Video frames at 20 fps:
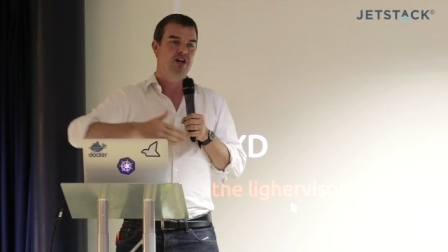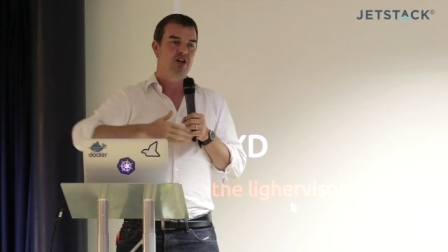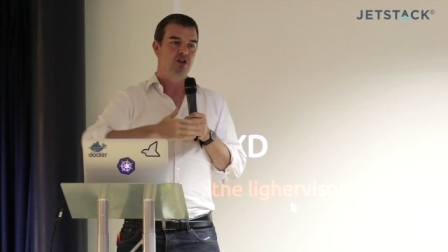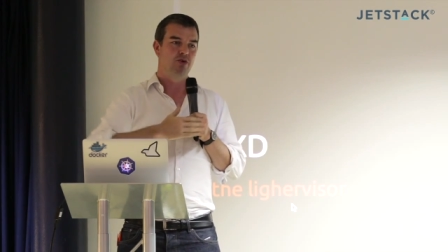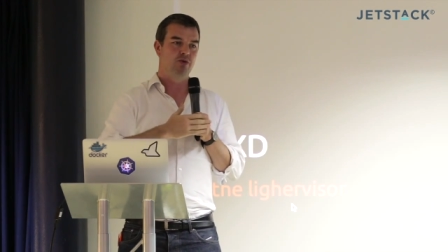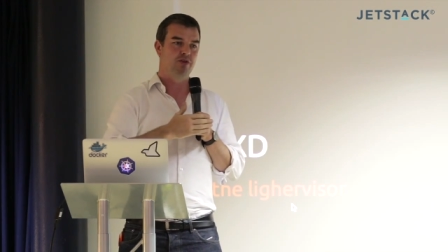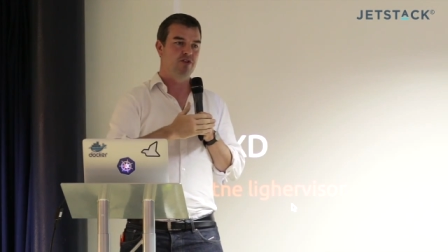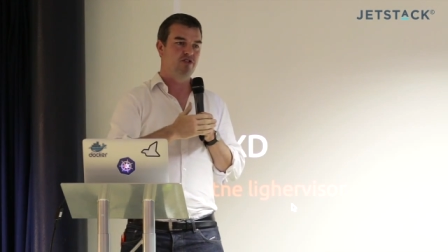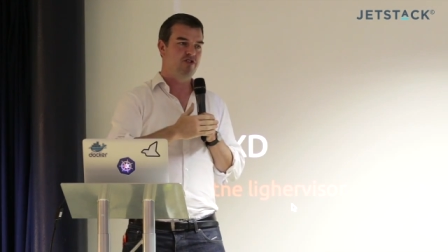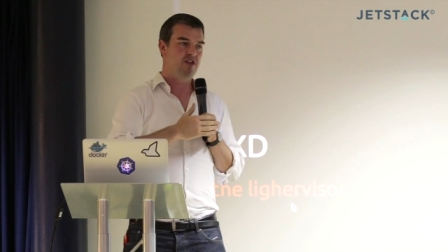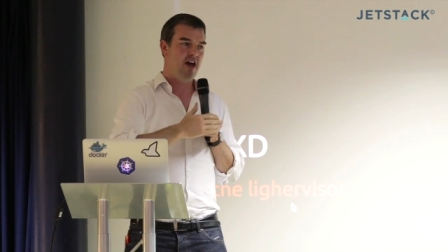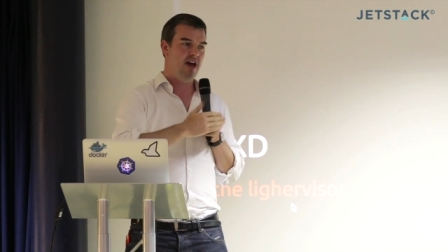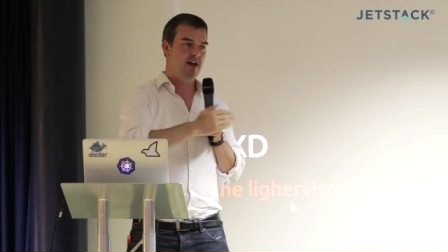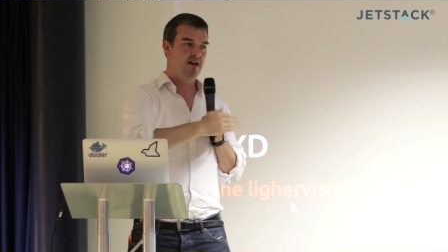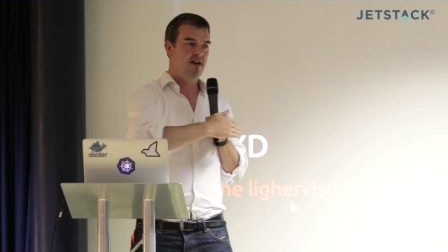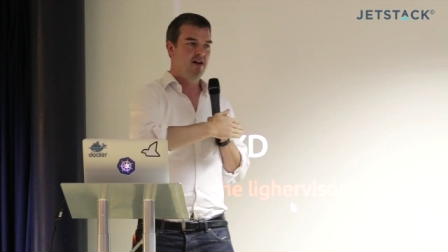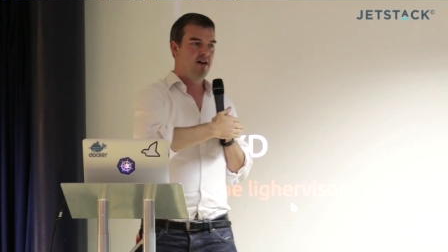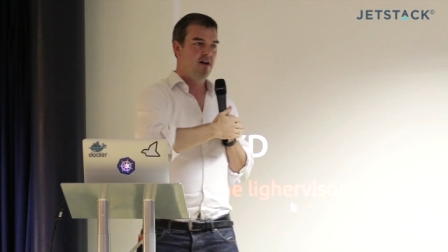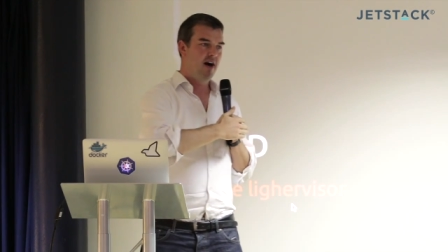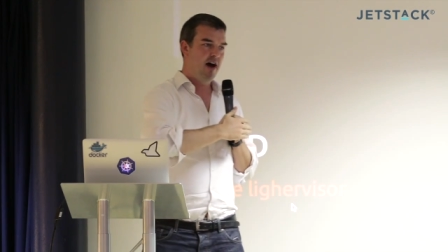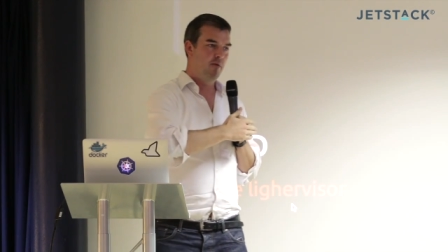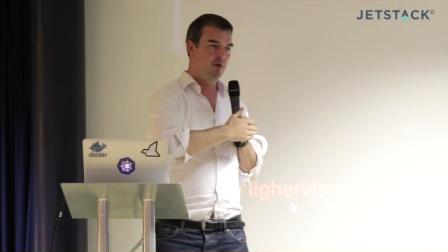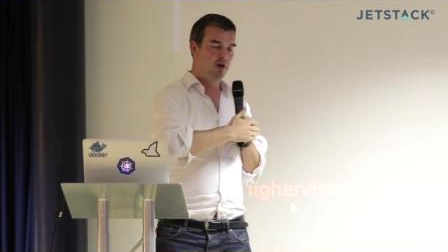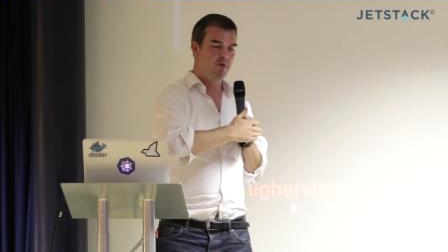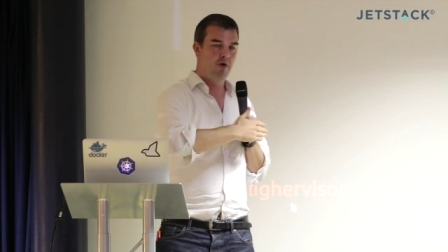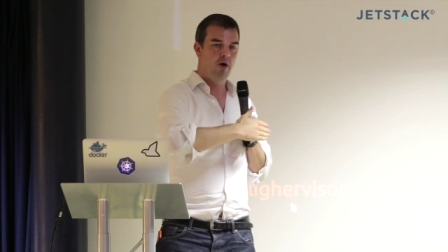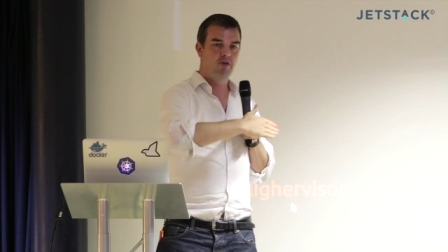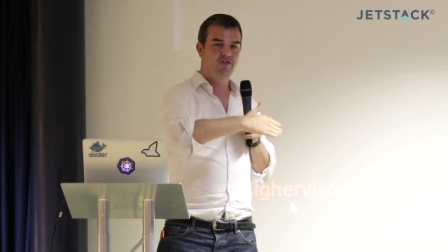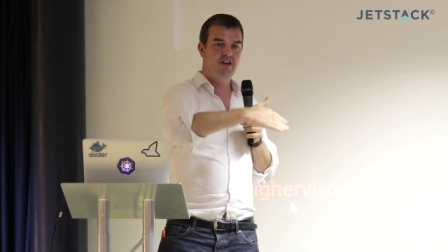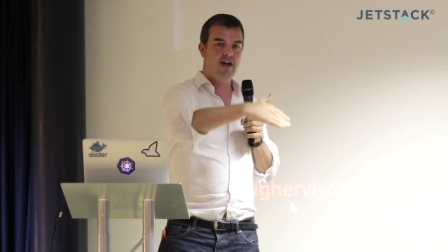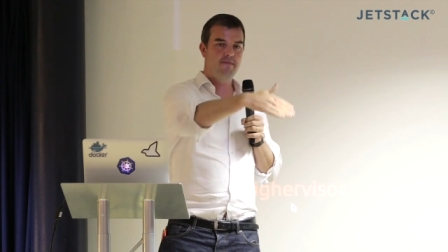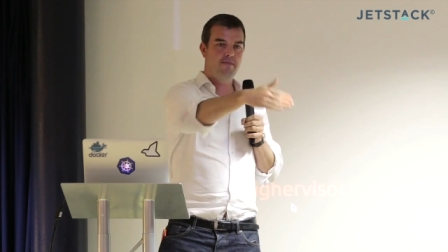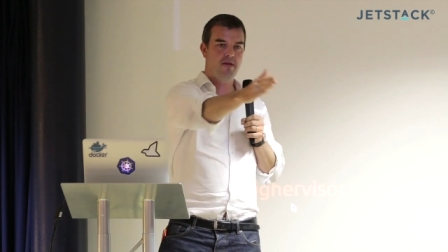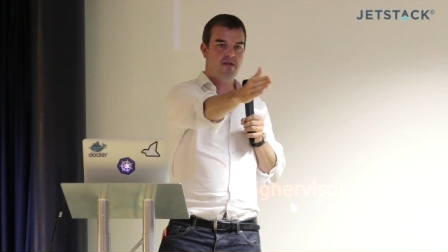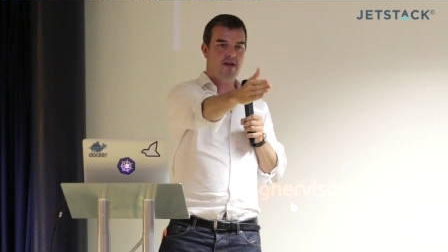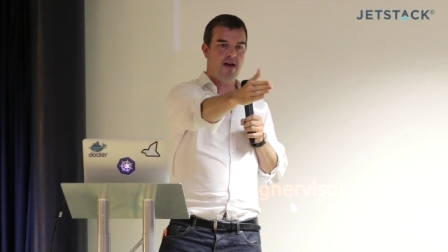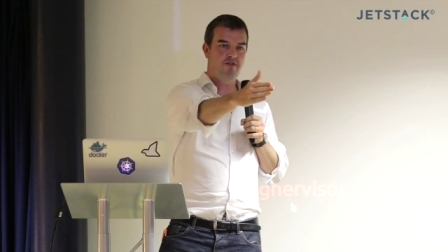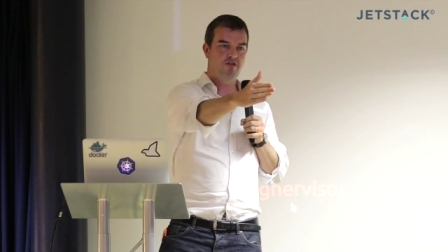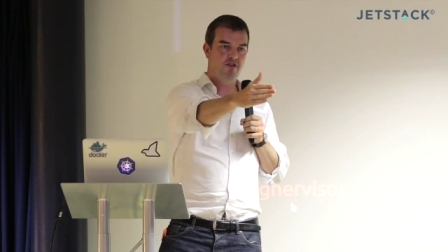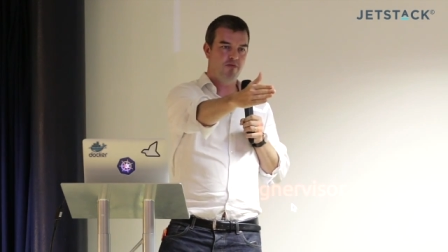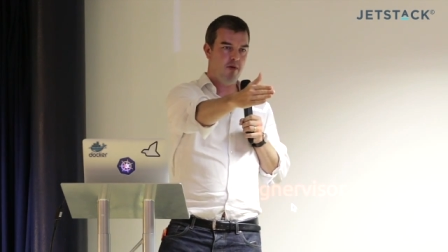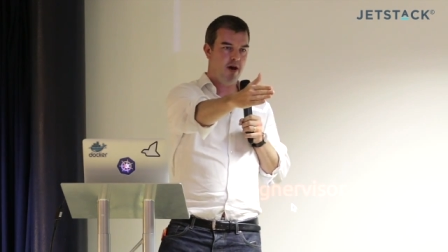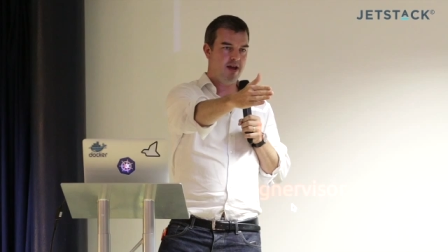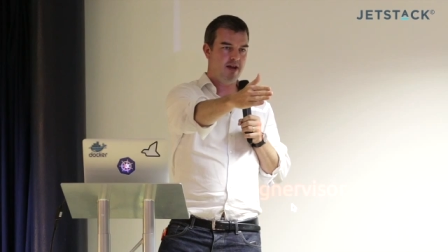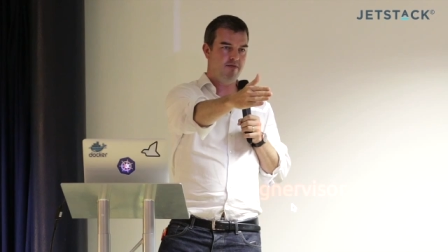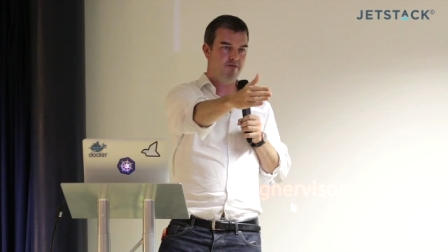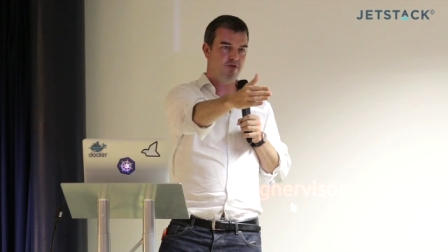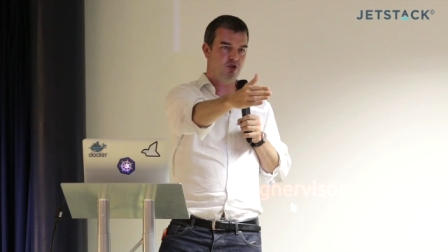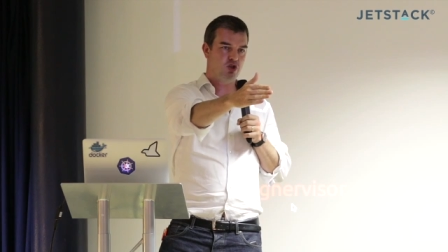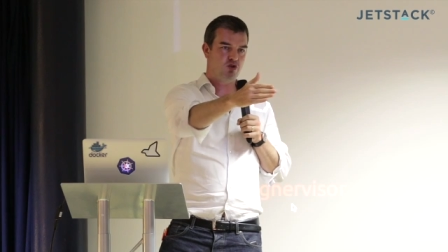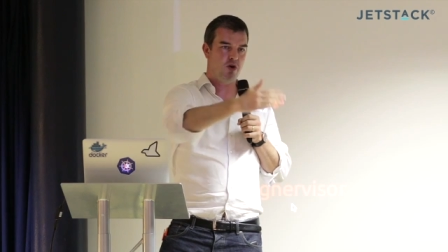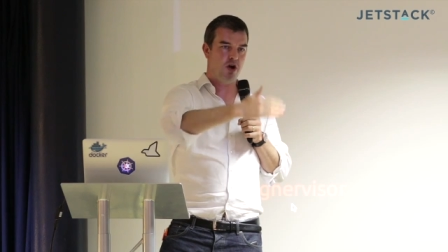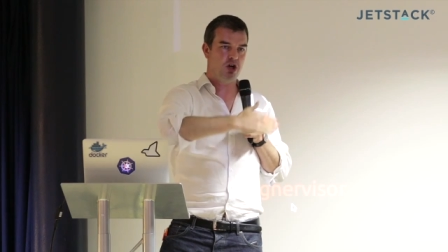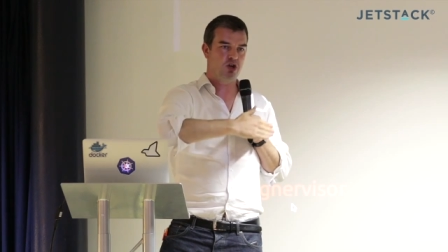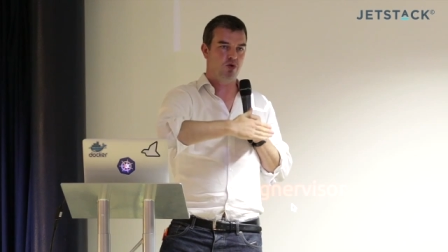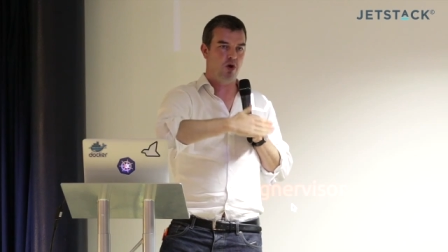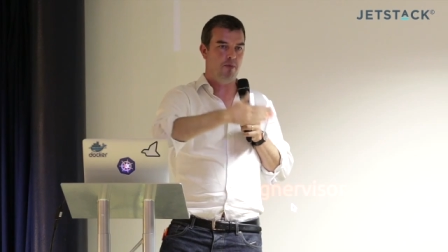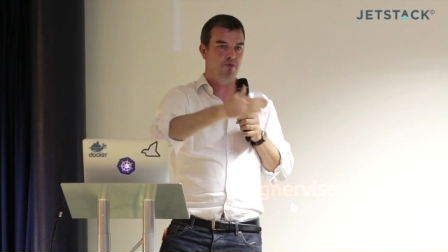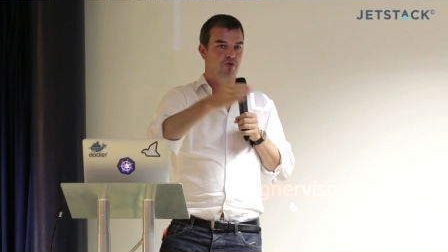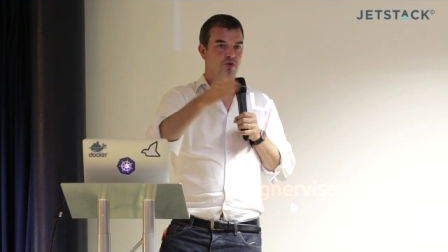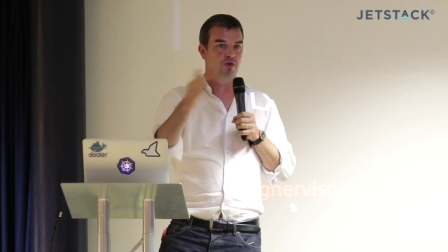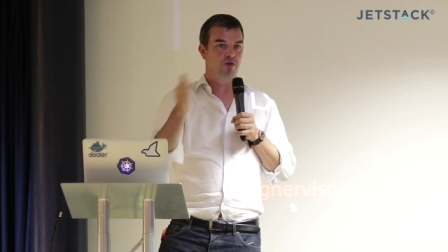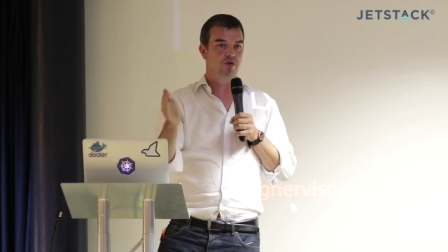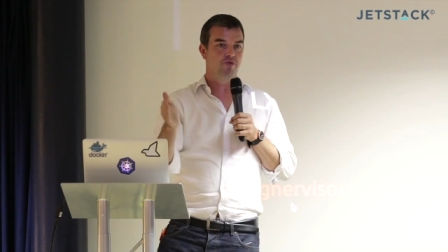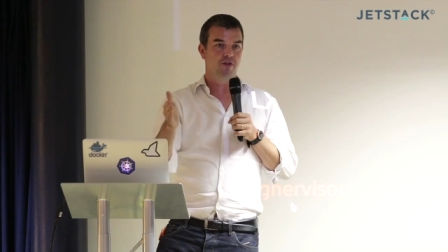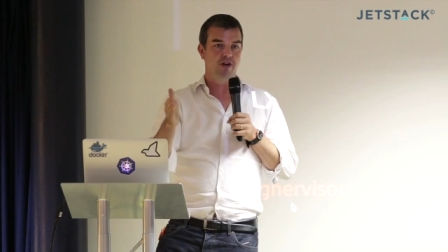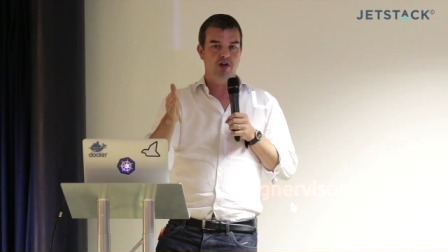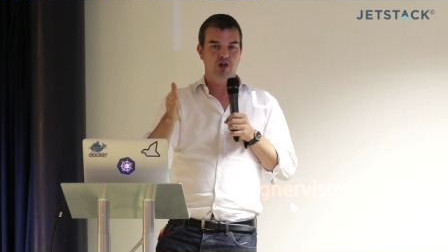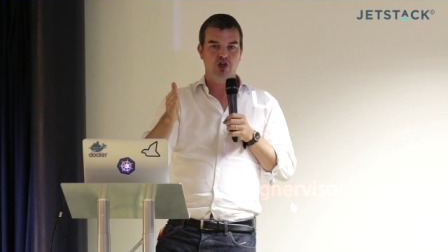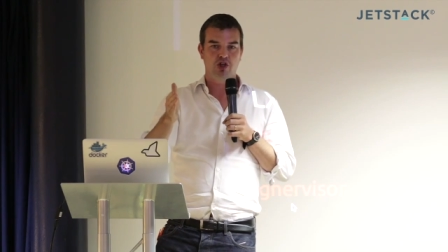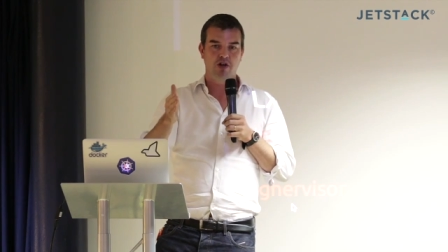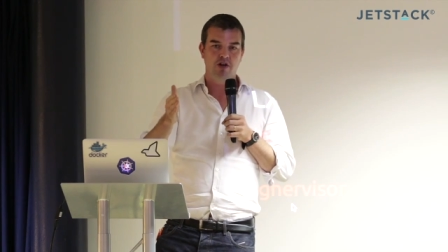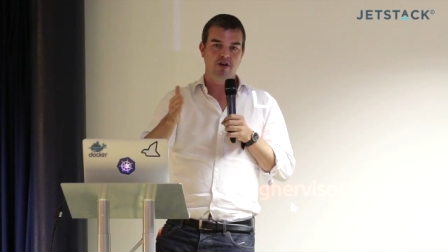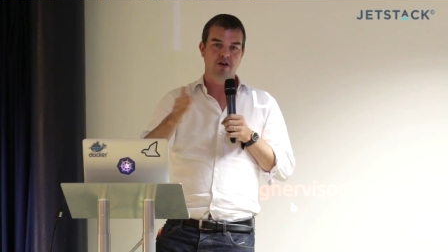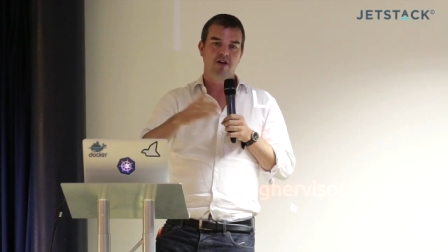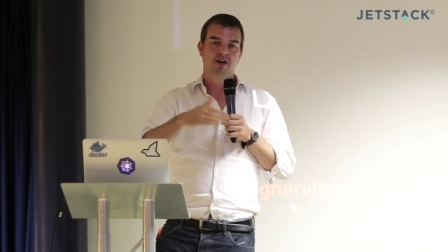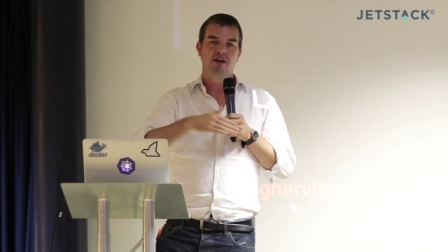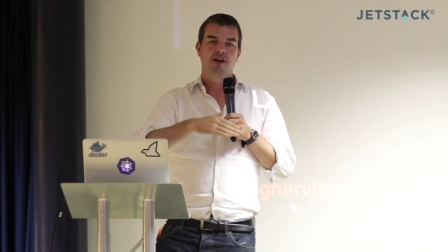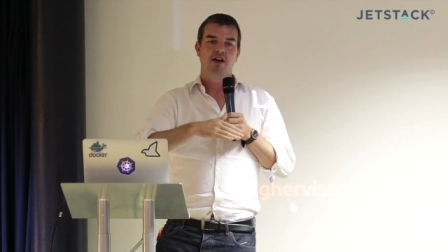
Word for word: you can say, I want to roll 10% of my infrastructure up to a new version,